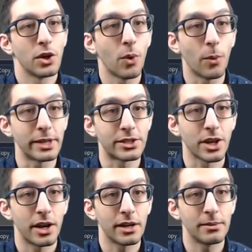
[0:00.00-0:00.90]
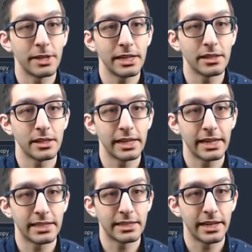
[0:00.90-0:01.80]
What we saw immediately
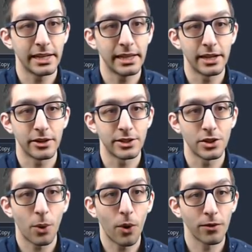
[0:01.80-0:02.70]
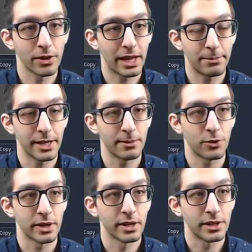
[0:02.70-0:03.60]
is that there is no overlap
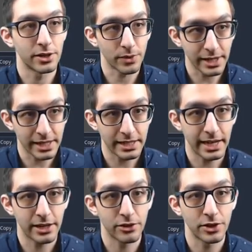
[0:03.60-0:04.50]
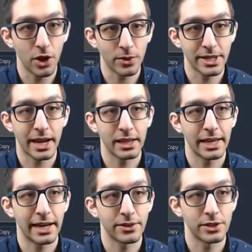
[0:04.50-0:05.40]
anymore. The grid container knows how to
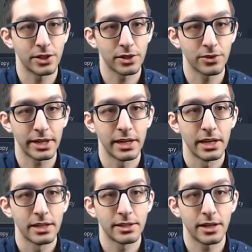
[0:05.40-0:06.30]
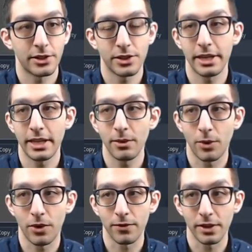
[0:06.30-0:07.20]
lay out the children such that they
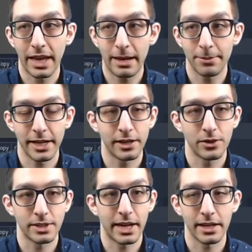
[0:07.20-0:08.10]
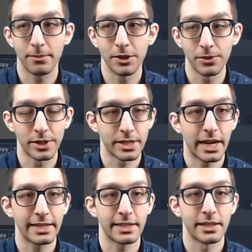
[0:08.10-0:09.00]
won't overlap, and it knows how to compute their
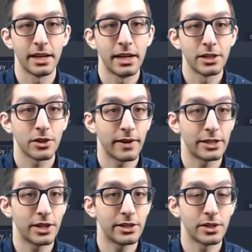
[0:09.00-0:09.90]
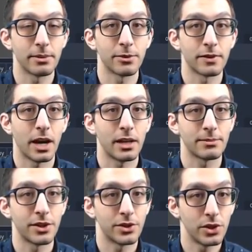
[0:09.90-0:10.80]
sizes. So if I change the number of
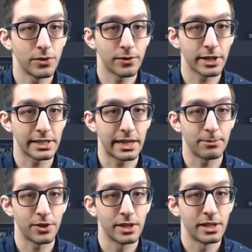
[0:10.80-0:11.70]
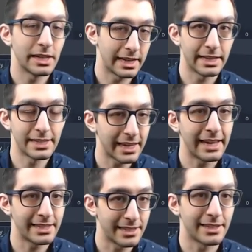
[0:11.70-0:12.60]
columns to two, for example, and in this
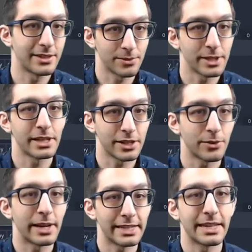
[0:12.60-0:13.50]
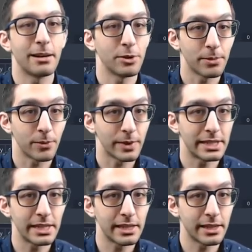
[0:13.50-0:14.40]
case, this isn't really a great example, but we
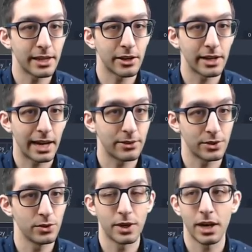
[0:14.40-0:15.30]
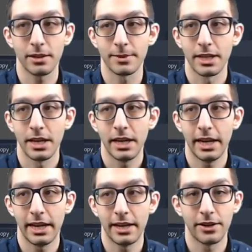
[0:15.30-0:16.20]
see that there are now two columns
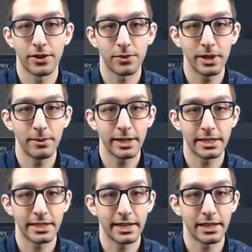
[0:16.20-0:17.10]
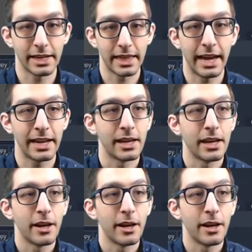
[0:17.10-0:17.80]
and three, we could set it like that.